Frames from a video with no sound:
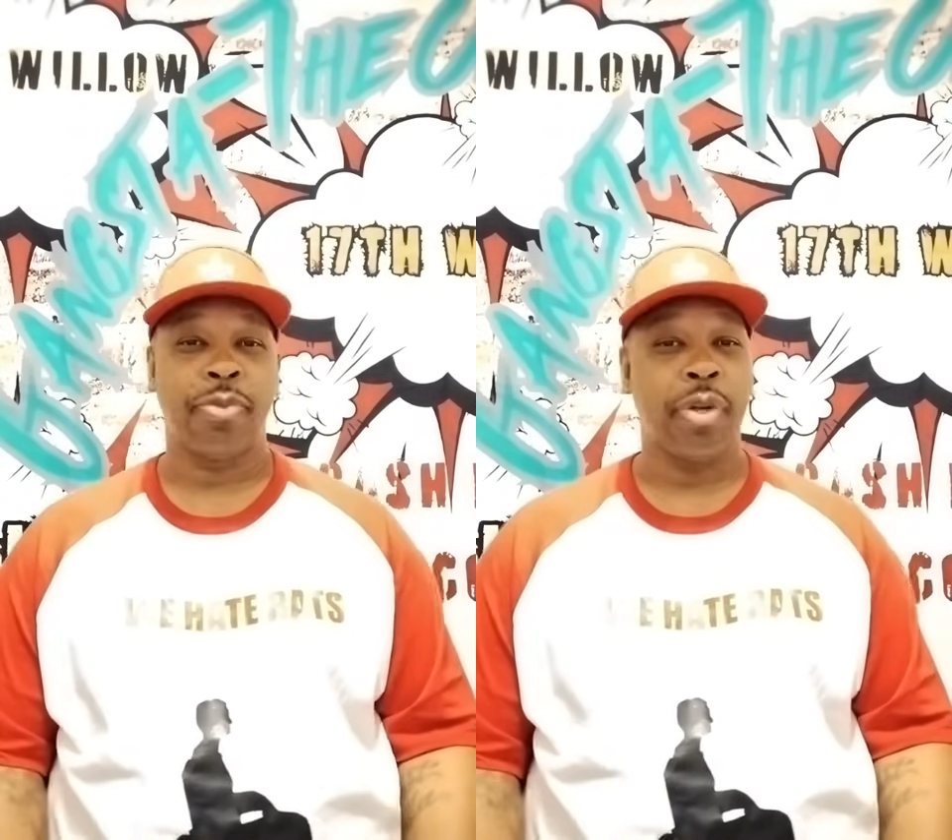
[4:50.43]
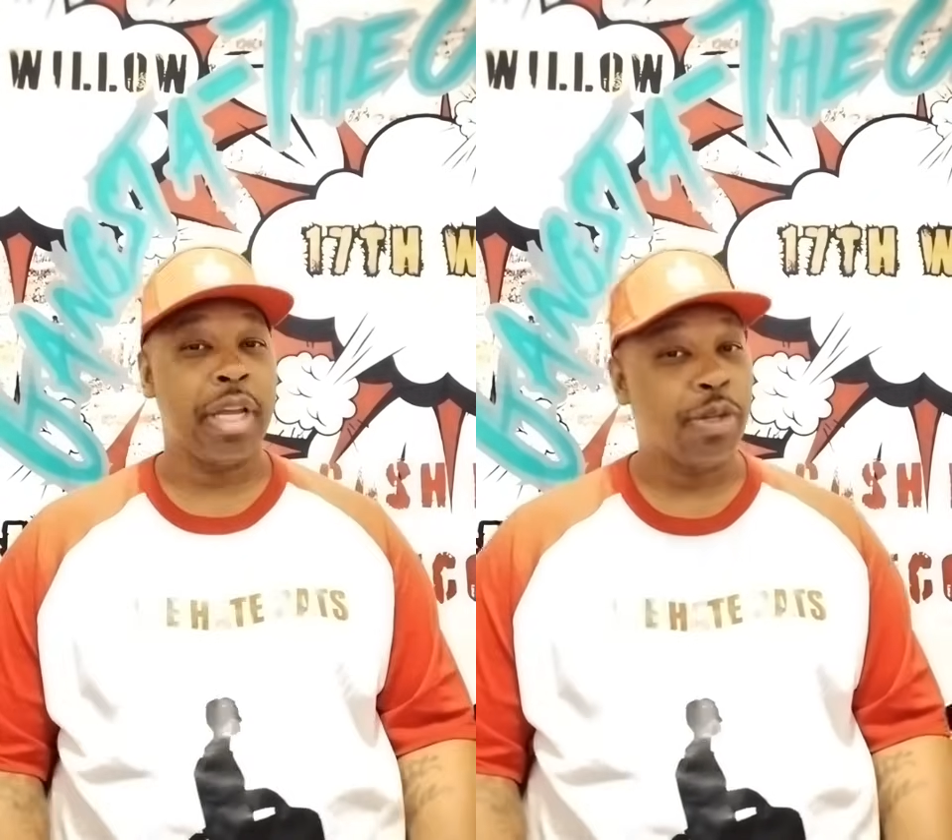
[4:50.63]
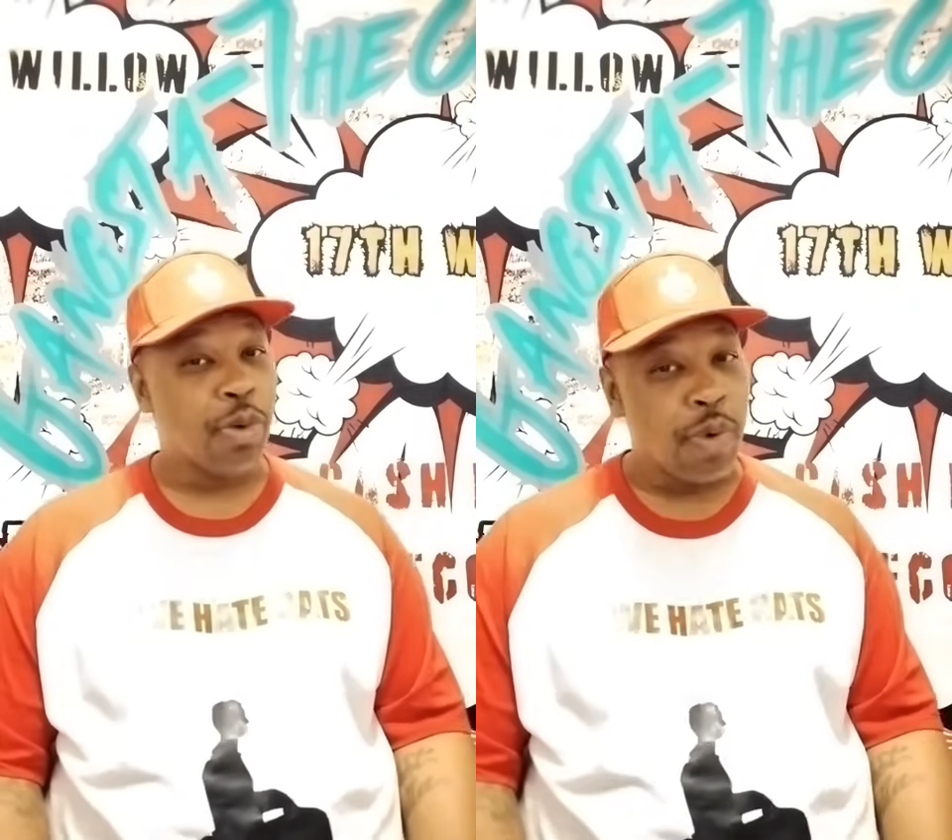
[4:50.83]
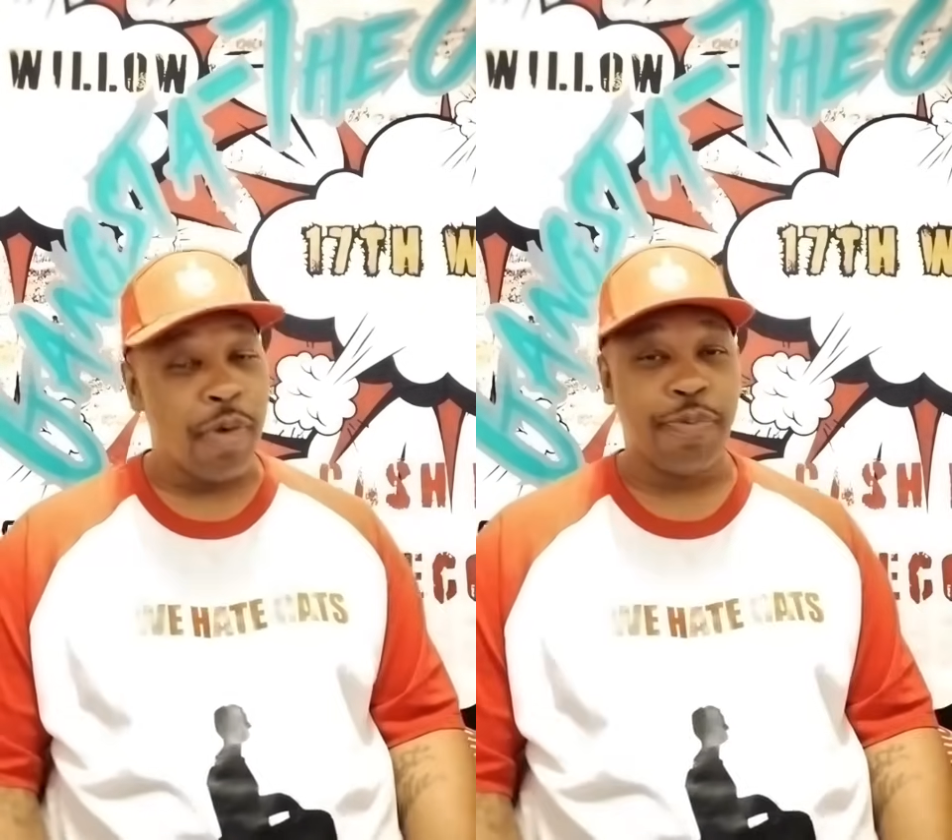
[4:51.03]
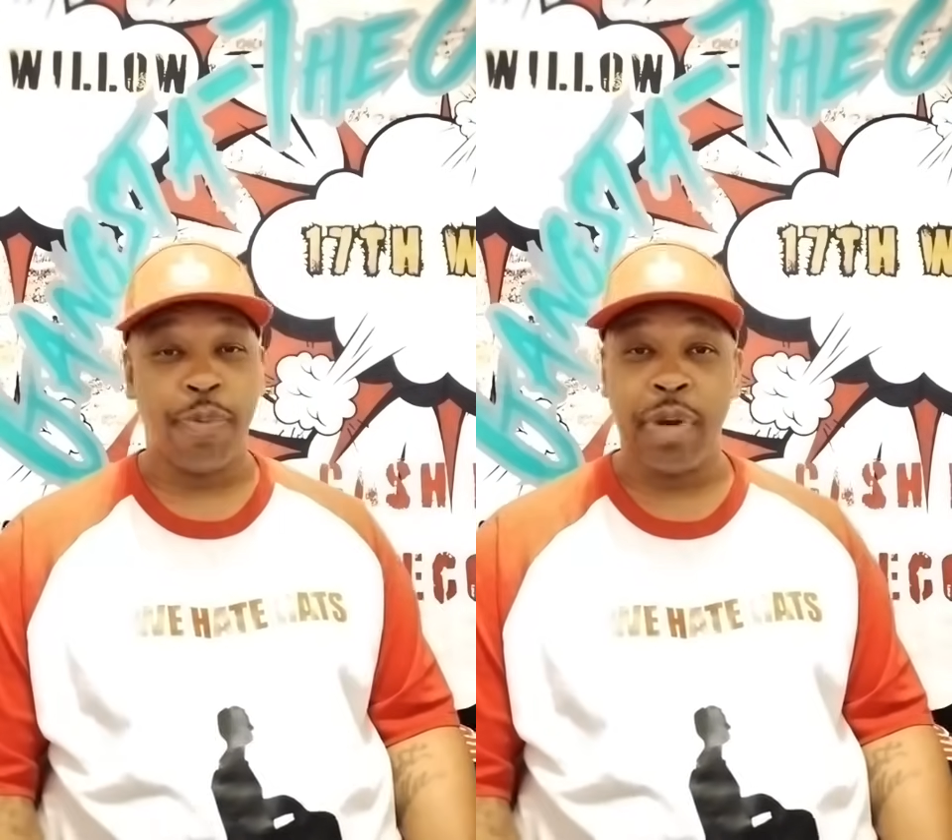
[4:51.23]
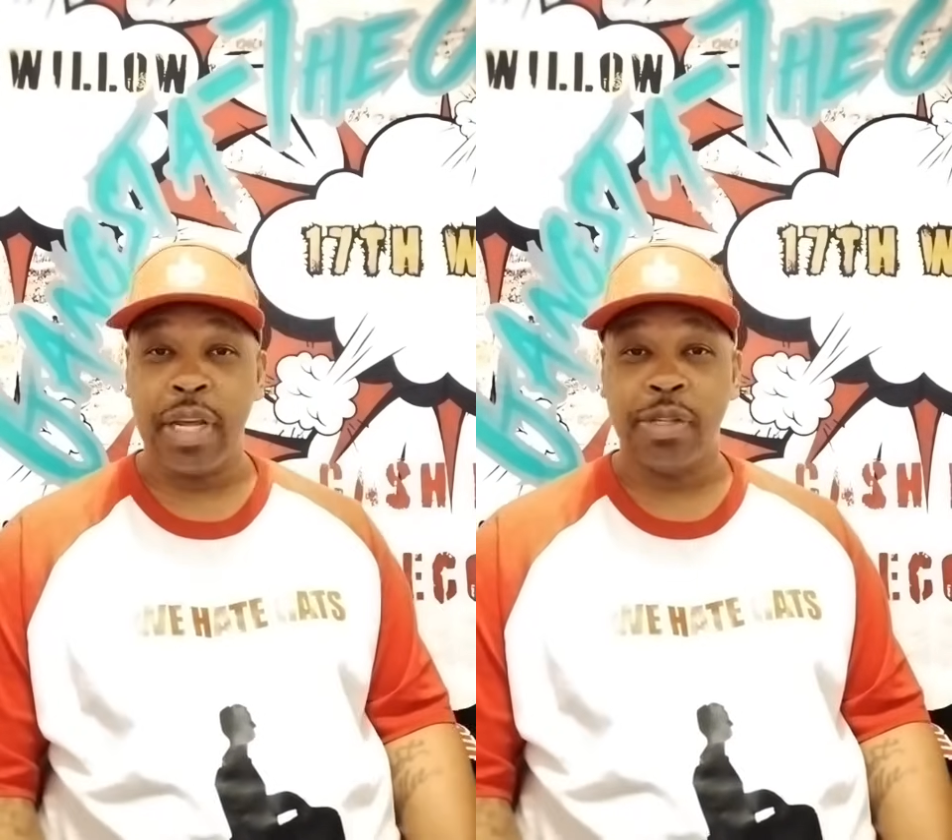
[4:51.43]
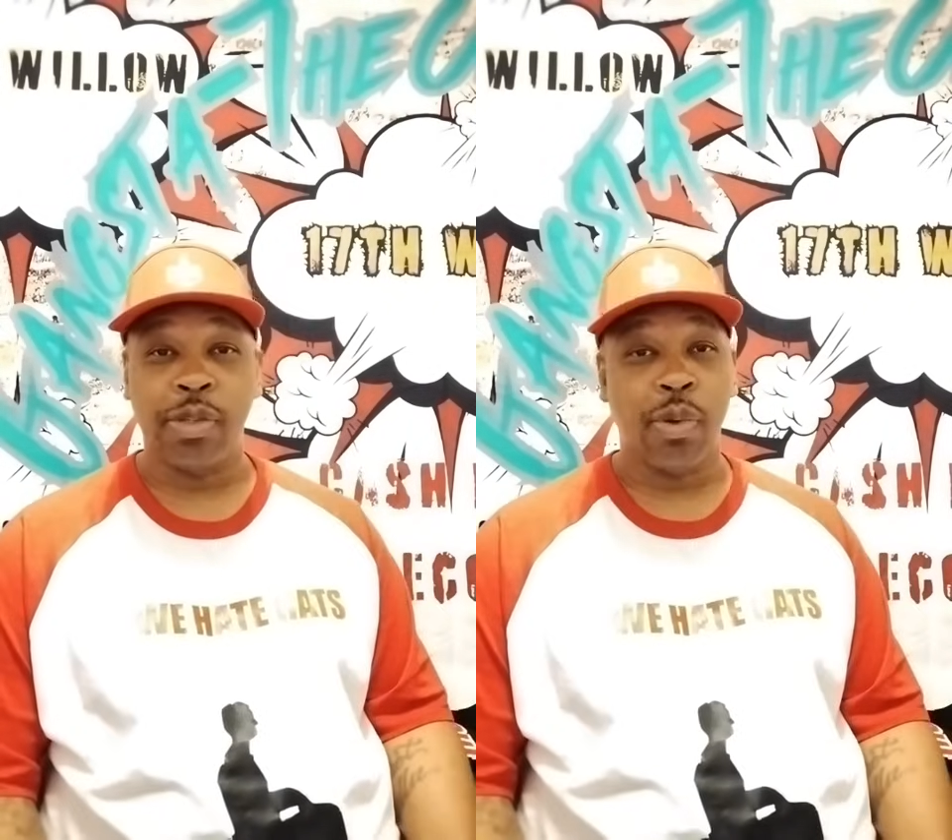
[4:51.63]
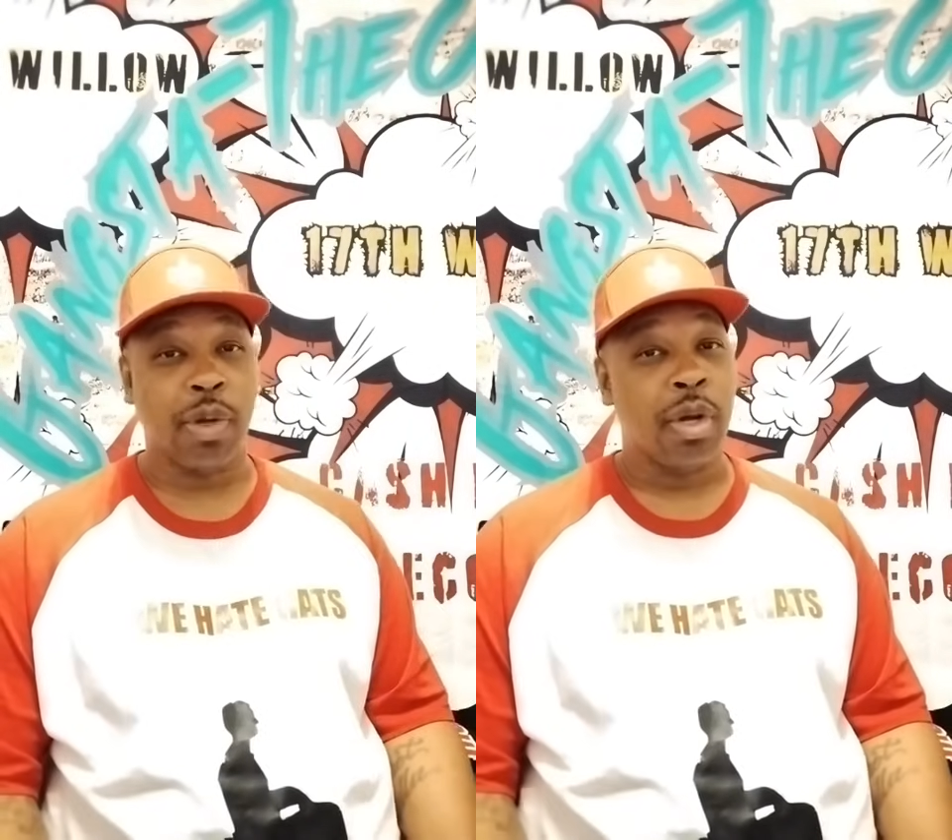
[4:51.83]
We need you to run for. We need
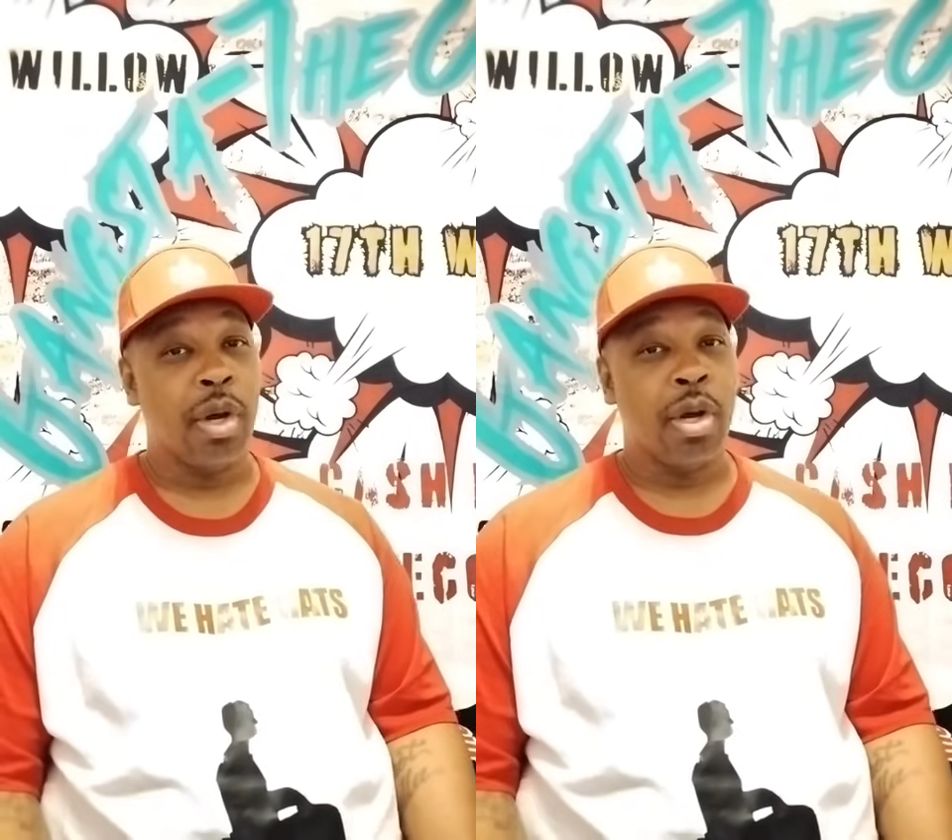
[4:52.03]
you to